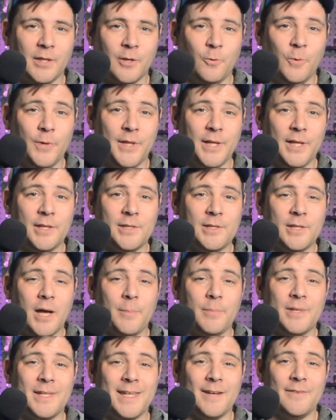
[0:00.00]
Within the
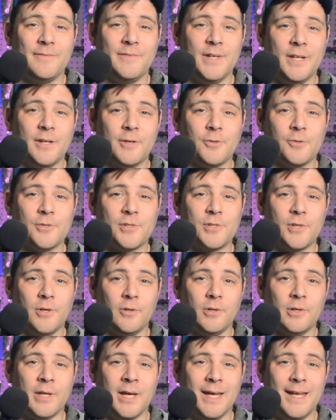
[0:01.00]
top 10 vehicles
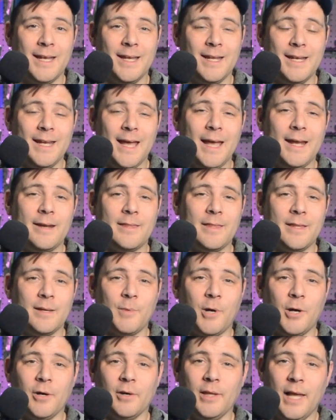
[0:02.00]
sold, 9 of
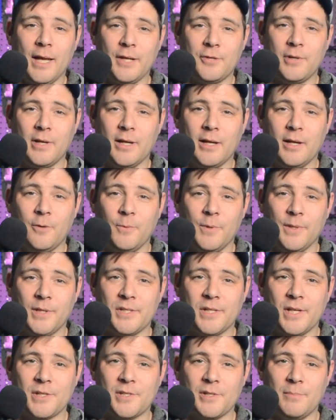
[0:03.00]
them are electric, with
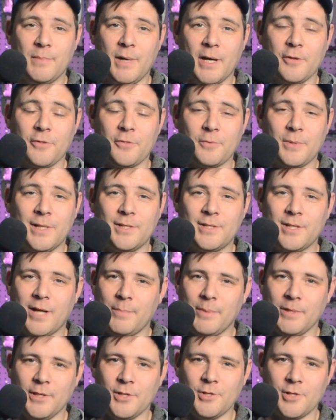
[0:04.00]
the Tesla Model 3
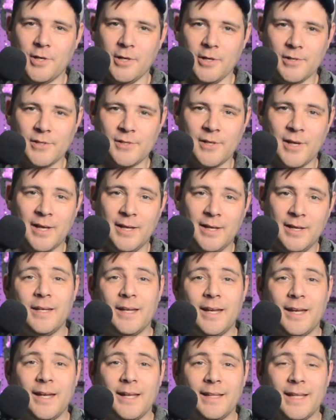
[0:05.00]
topping the charts.
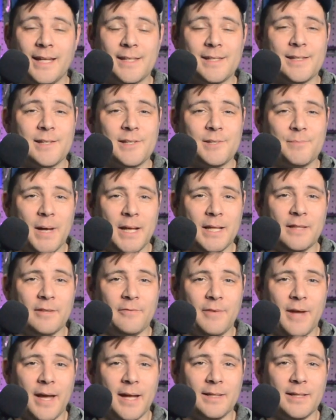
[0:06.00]
That's despite the
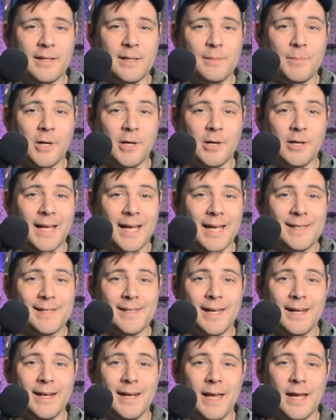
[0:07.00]
fact that the Model
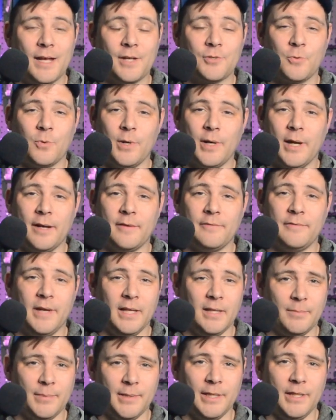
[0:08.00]
S and X were not
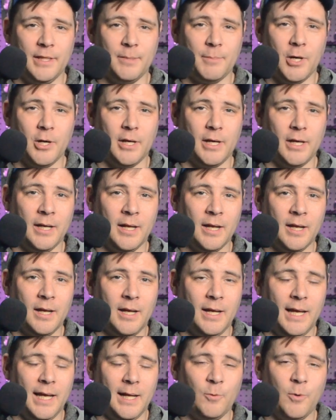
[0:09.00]
available in the market
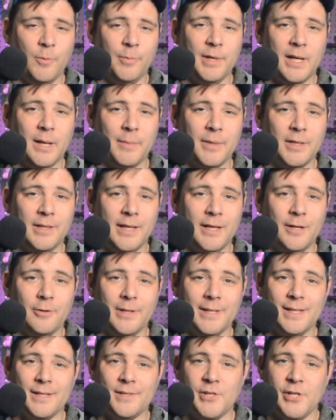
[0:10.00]
and will be coming later
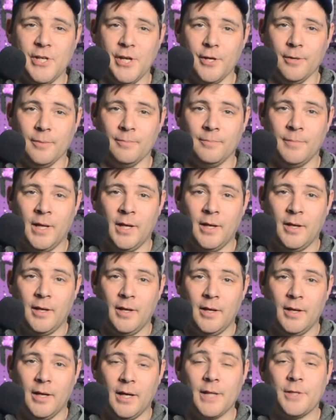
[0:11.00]
in this year.
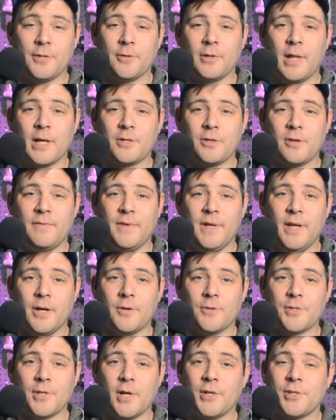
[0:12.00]
Other electric
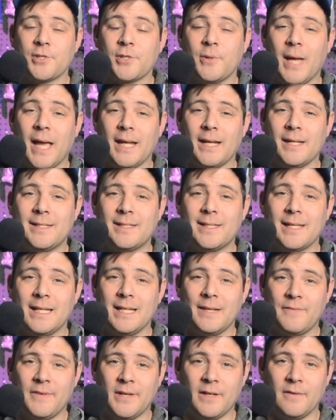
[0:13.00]
vehicles also added
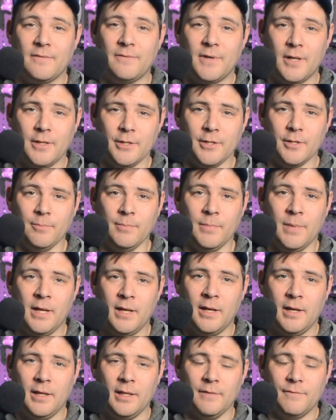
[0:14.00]
significant volume:
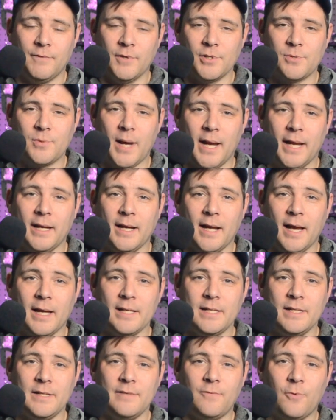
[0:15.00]
the Volkswagen
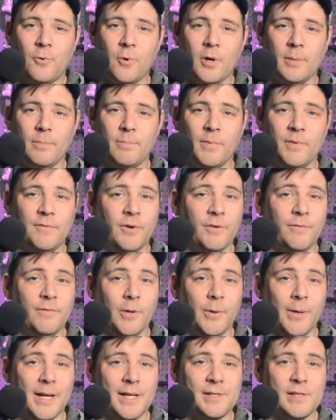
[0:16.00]
ID.4, the
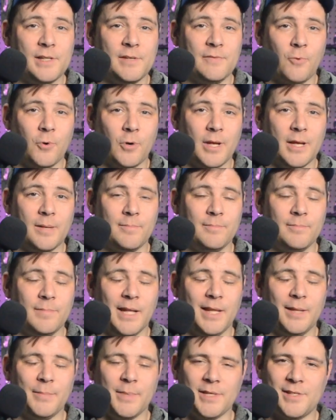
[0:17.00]
Volvo XC40,
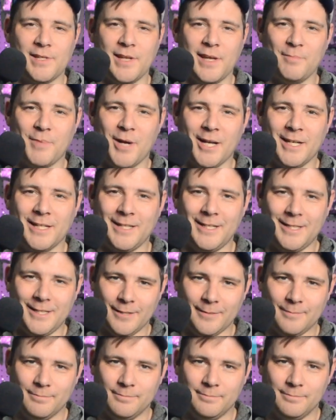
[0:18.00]
and the Mustang Mach-E.